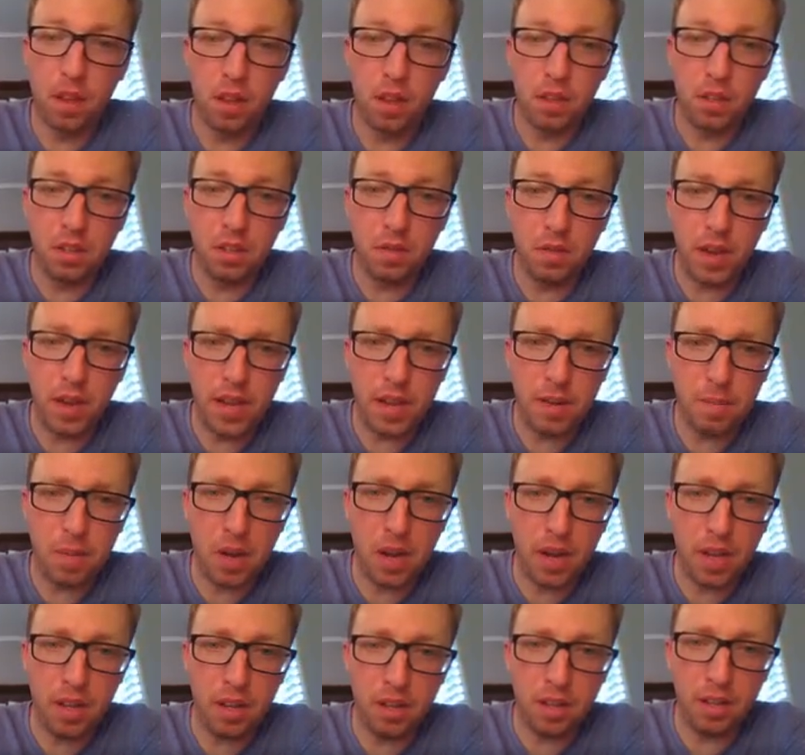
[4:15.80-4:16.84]
divided
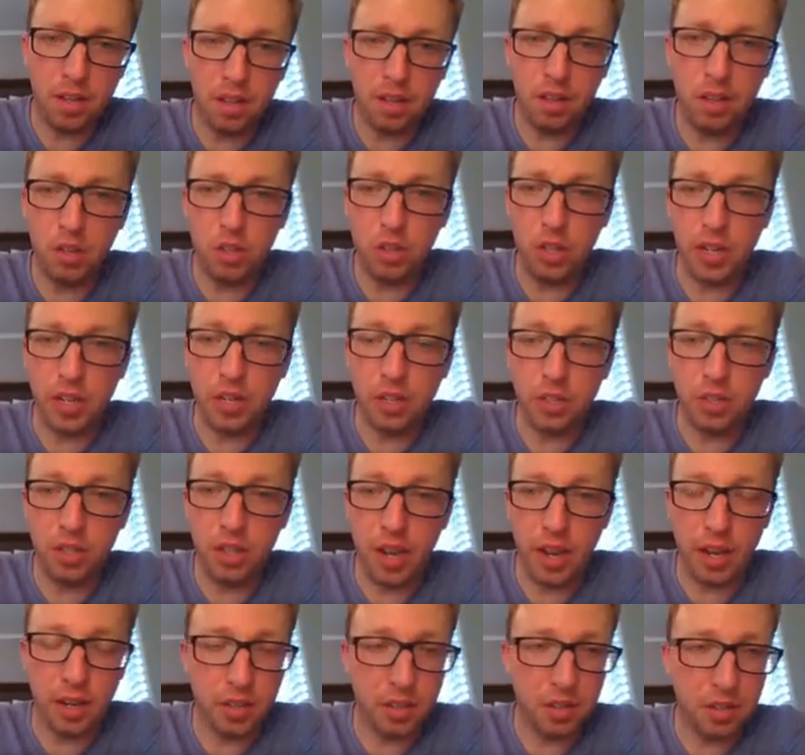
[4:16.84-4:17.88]
by the change in
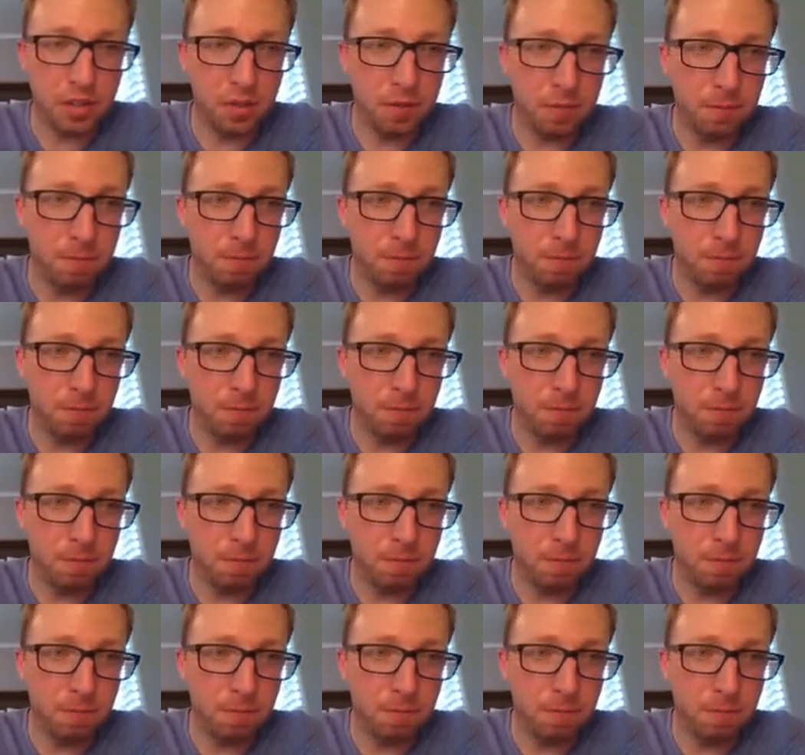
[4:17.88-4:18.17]
x.